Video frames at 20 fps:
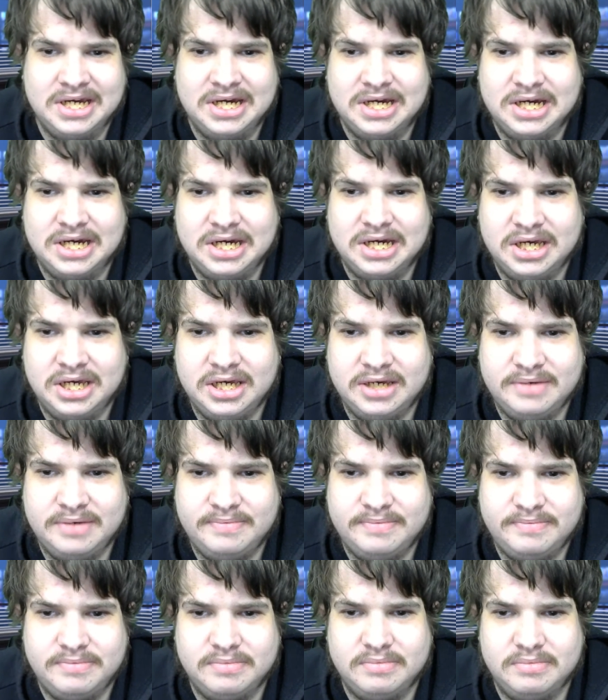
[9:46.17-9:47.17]

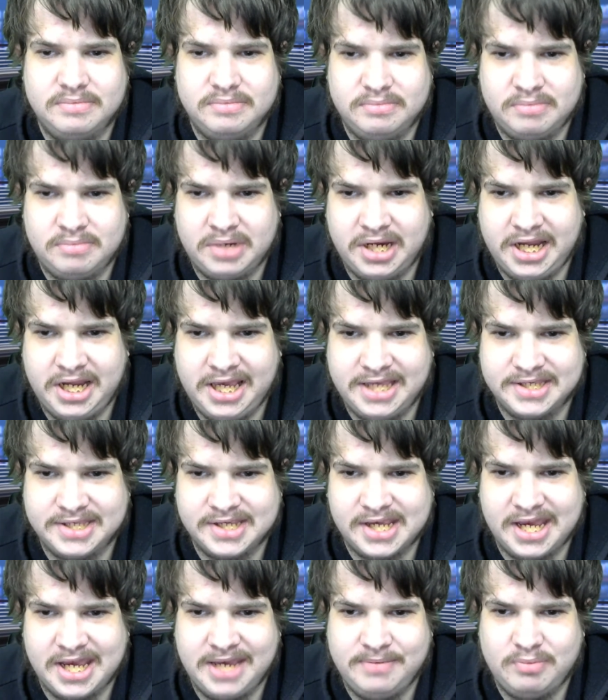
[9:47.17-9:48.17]
Um, my next
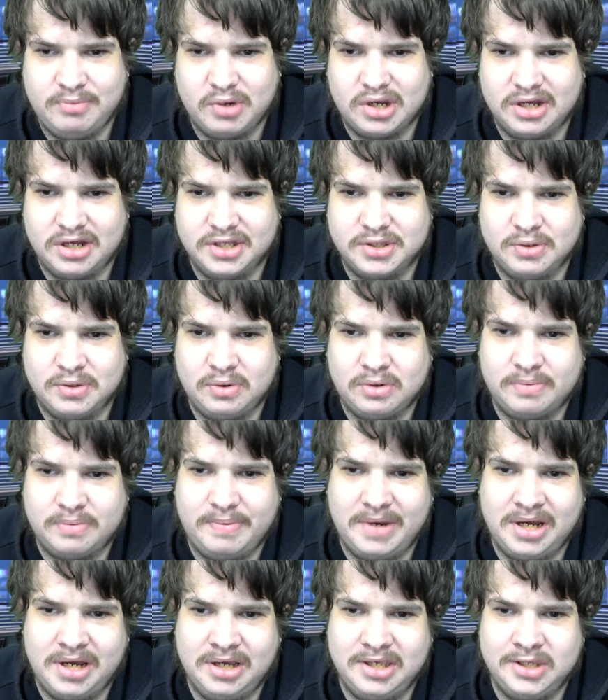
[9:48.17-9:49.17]
game we're going to talk
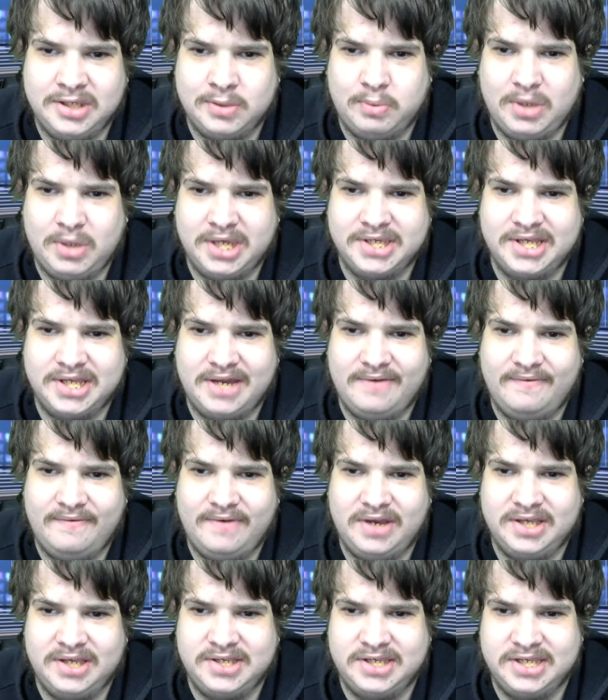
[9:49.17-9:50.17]
about is West Ham
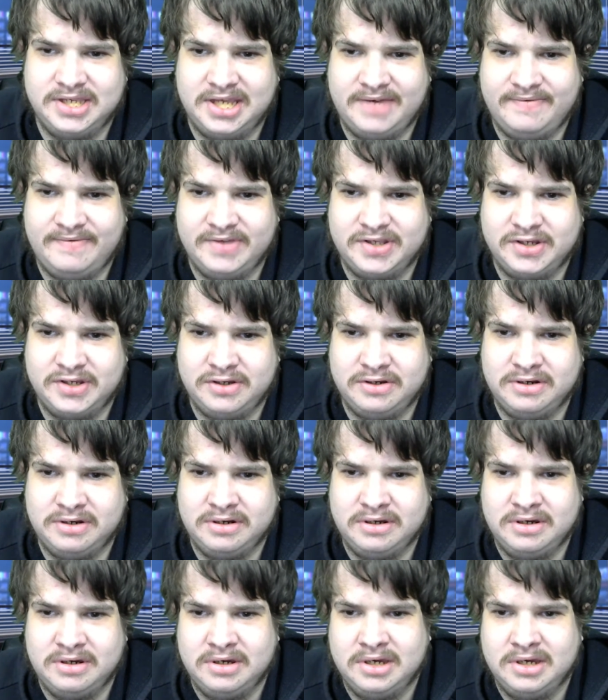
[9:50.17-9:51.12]
versus Everton.